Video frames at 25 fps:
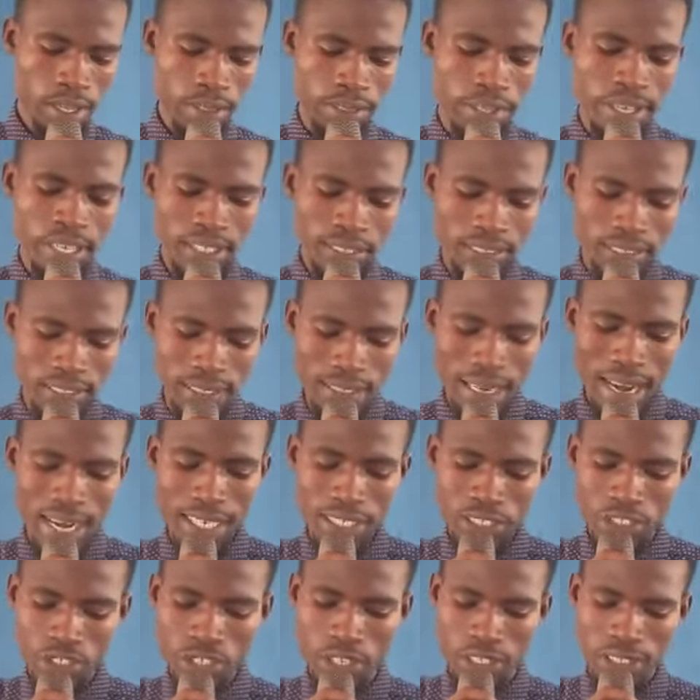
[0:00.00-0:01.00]
this
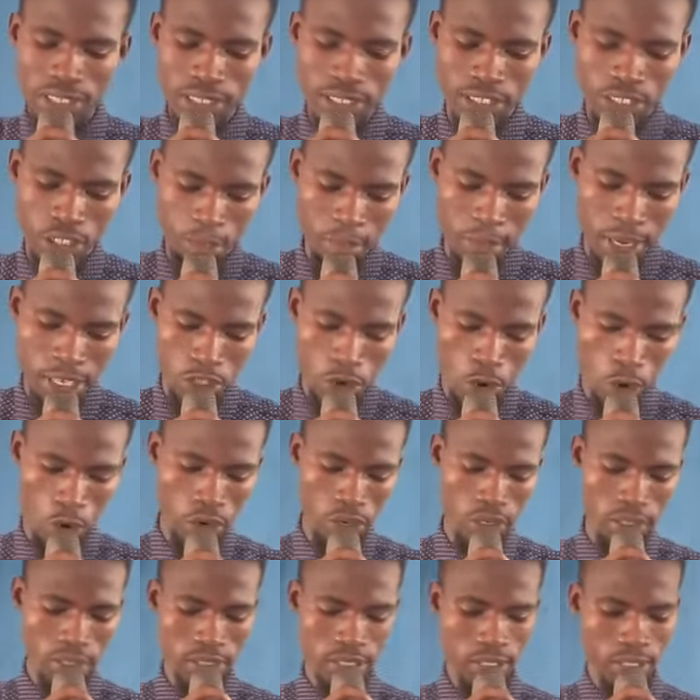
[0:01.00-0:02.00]
traditional teaching
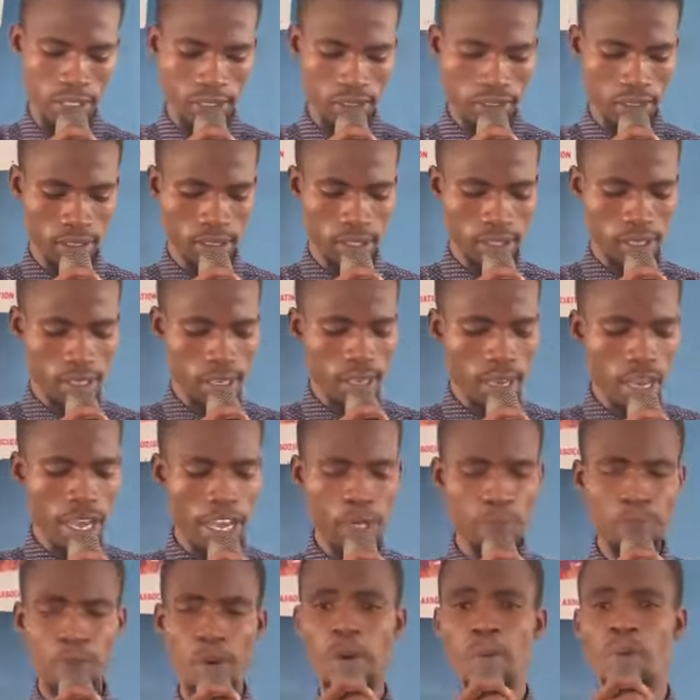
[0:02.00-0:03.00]
method,
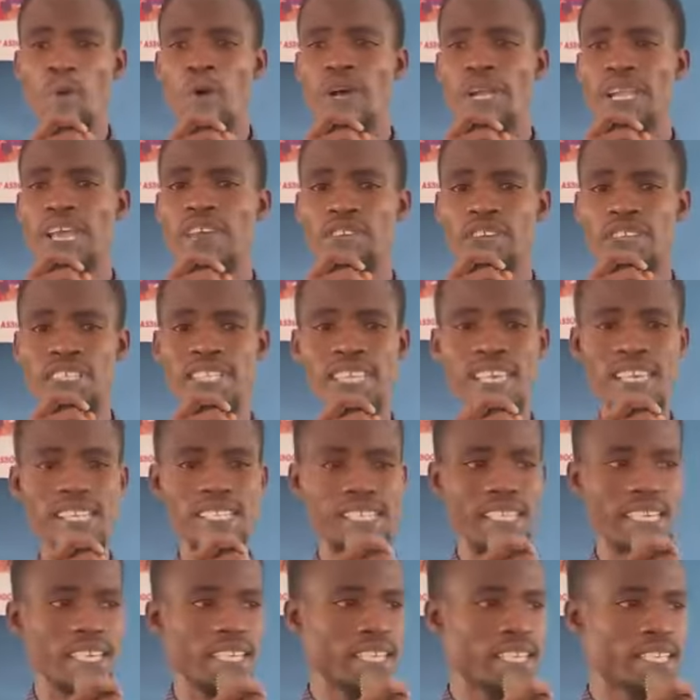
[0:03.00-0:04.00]
it promotes
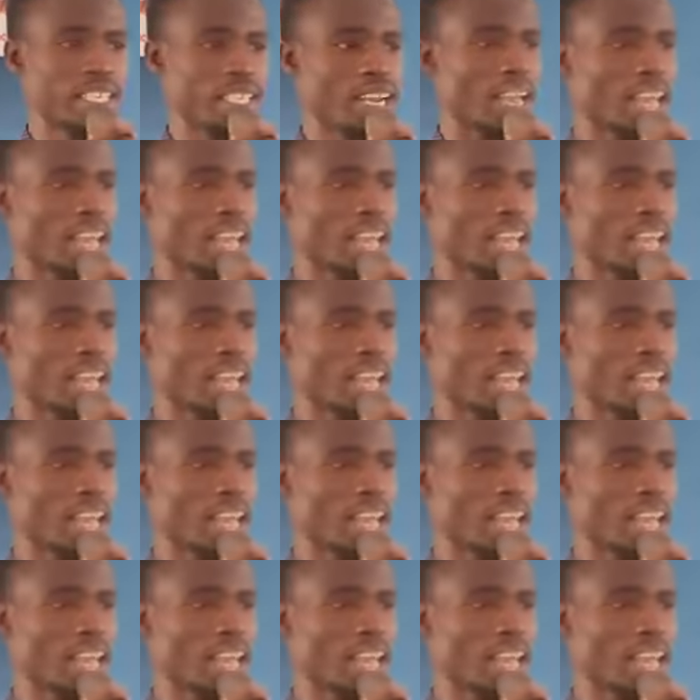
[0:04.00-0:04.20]
efficiency in